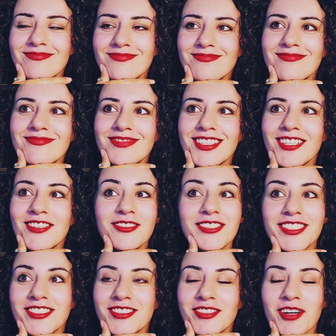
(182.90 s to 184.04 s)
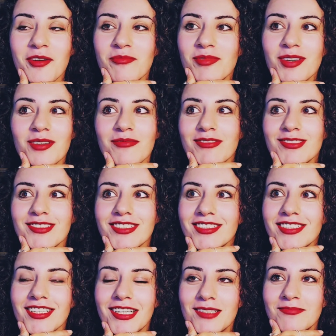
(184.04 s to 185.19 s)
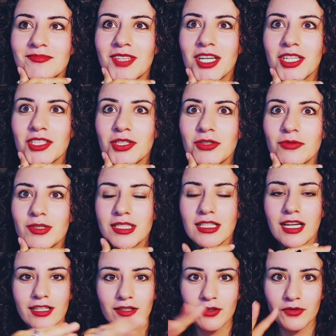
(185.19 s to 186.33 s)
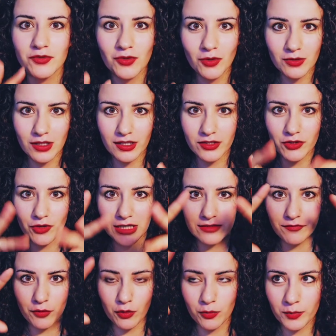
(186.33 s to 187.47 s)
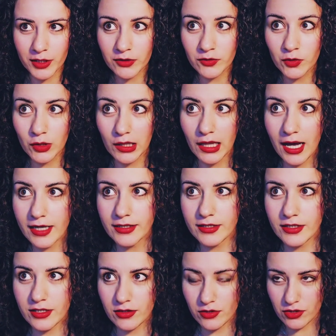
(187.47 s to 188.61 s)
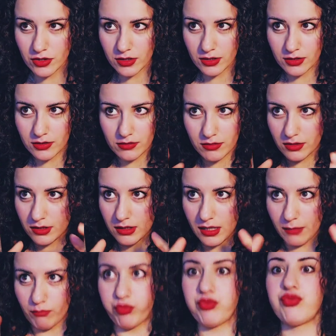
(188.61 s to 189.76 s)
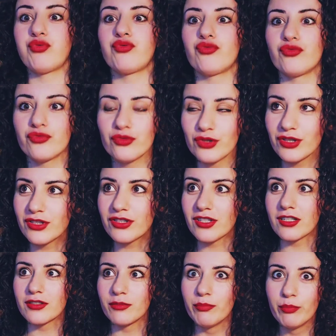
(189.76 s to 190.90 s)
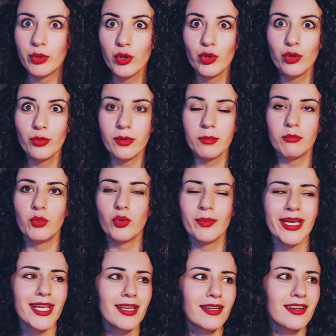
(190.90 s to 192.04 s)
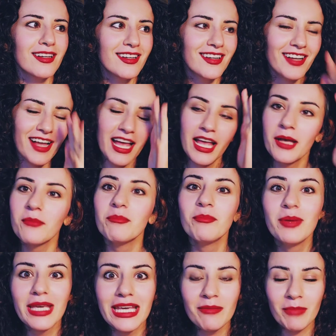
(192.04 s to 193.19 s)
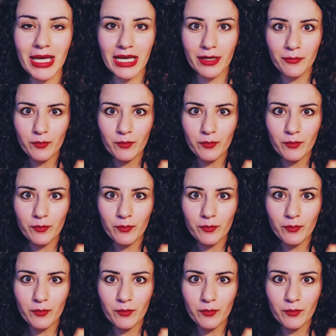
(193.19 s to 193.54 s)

It was so beautiful to see. She was like totally transformed into light, and just, just like she started boo booming, beaming.